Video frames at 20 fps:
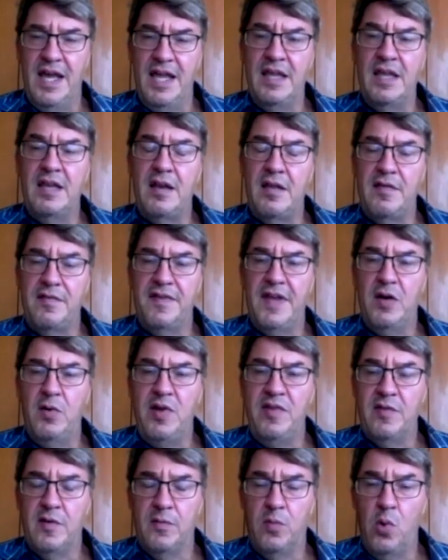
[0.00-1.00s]
And in a
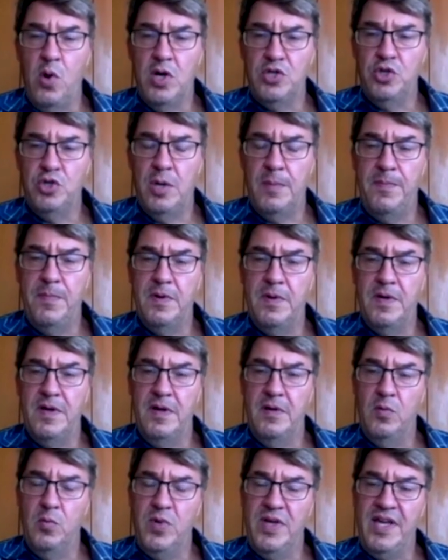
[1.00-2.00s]
series of workshops,
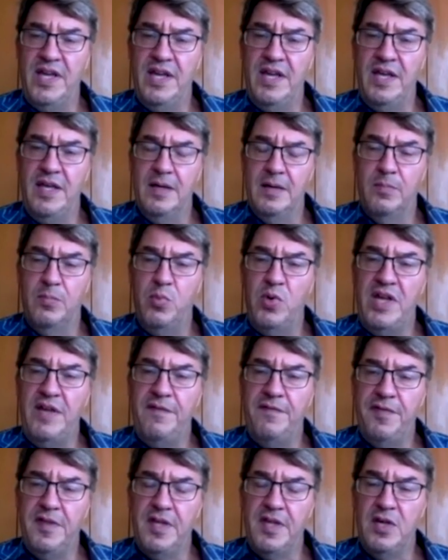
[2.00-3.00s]
we
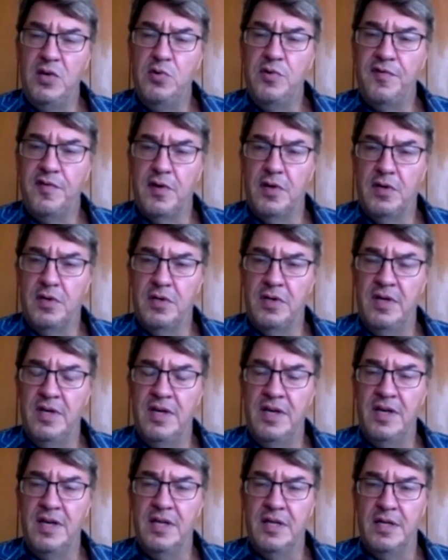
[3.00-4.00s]
briefed the youth
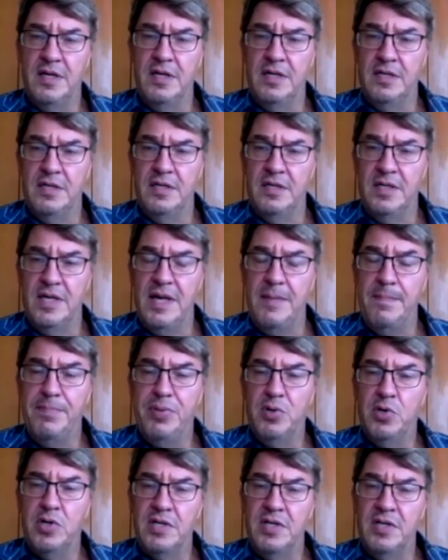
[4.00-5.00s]
on
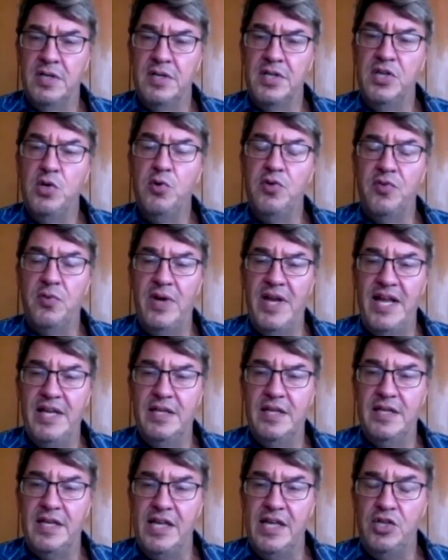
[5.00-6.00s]
important
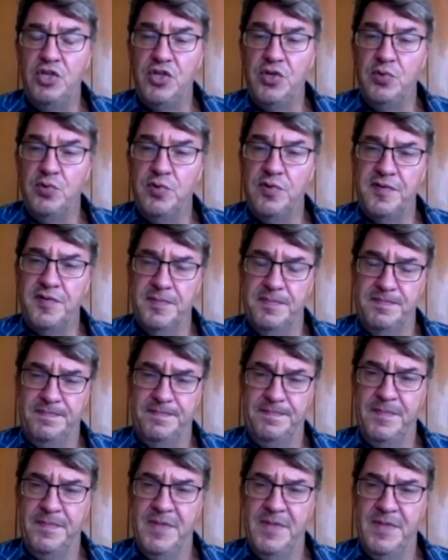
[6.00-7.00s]
youth-related issues.
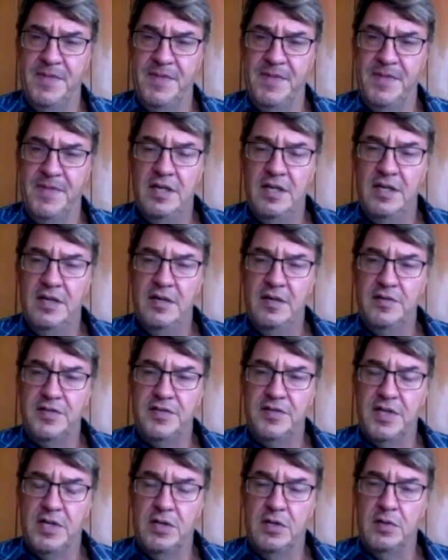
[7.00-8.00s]

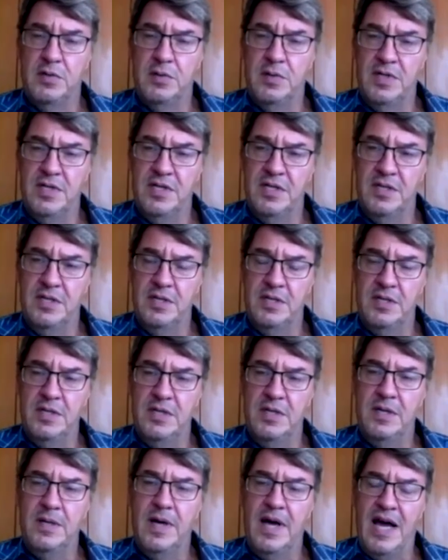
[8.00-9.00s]

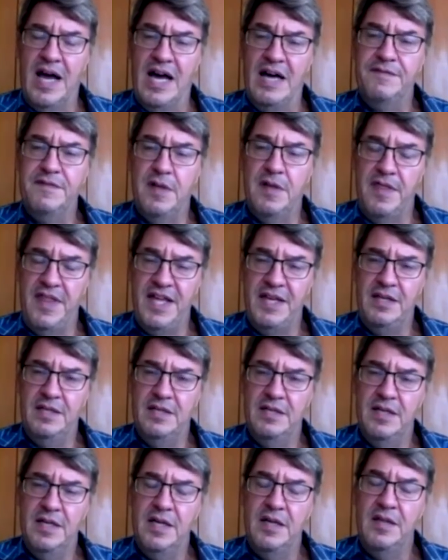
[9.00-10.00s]
So after
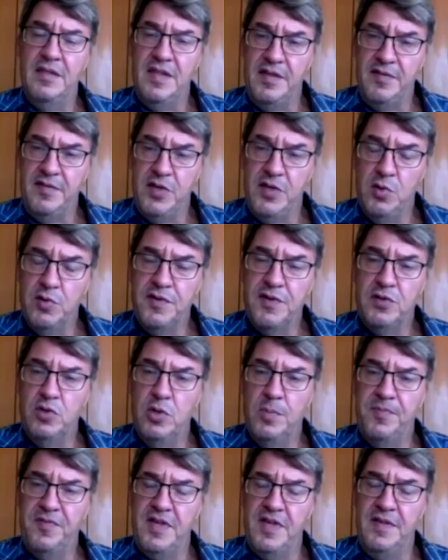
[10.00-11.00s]
that, these youth
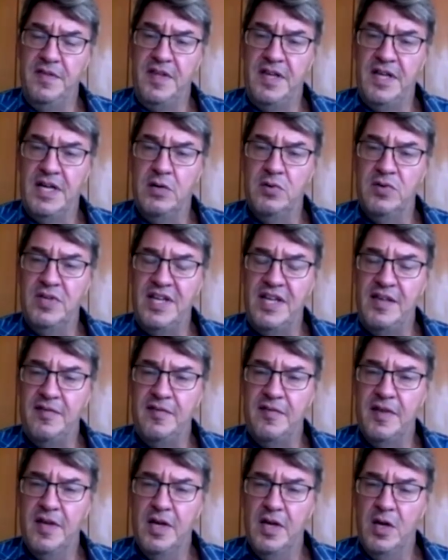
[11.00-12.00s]
groups in the
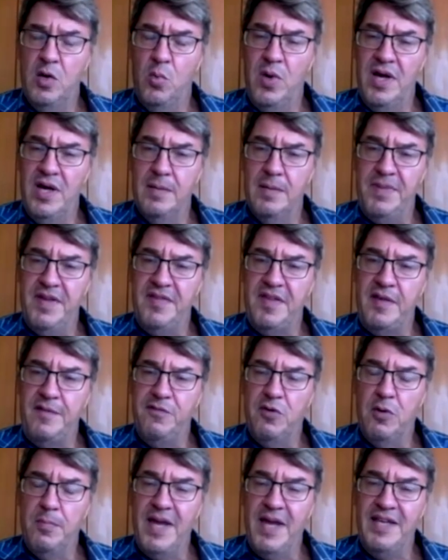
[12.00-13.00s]
counties were
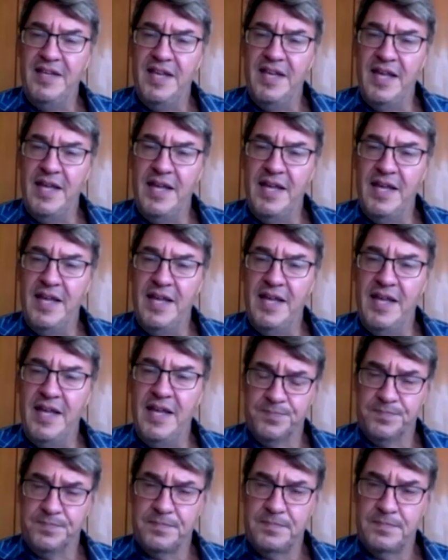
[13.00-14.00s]
busy formating